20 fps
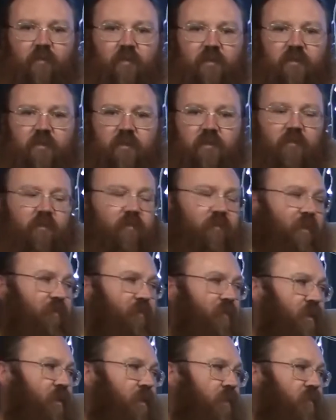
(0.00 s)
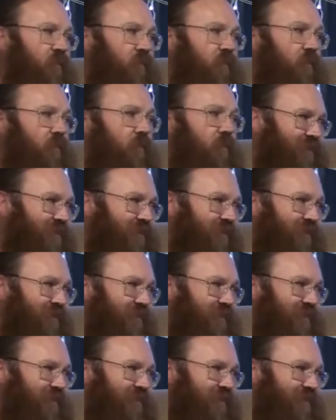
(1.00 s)

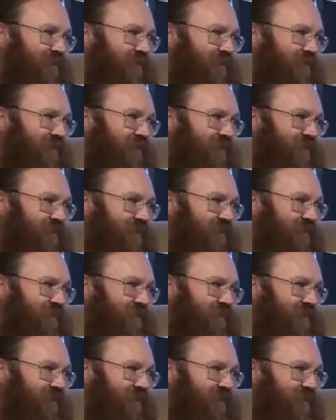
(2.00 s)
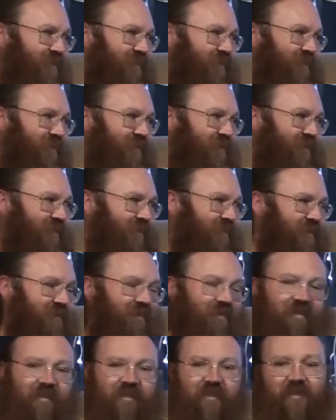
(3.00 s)

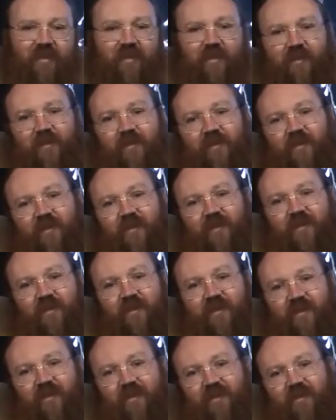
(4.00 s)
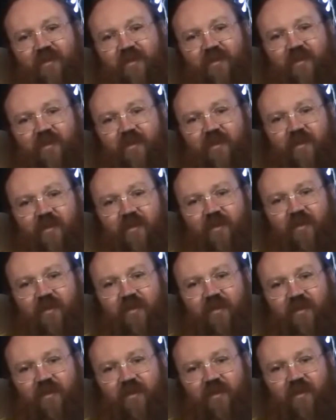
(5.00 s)

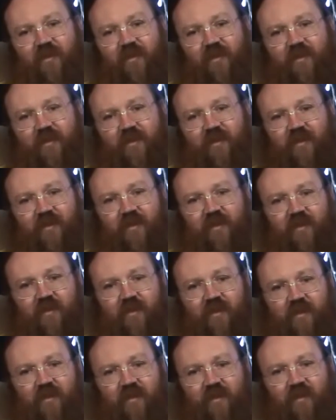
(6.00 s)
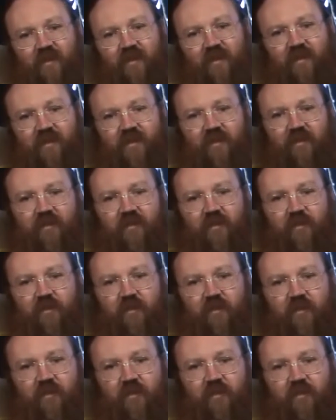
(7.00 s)
The person shown says nothing.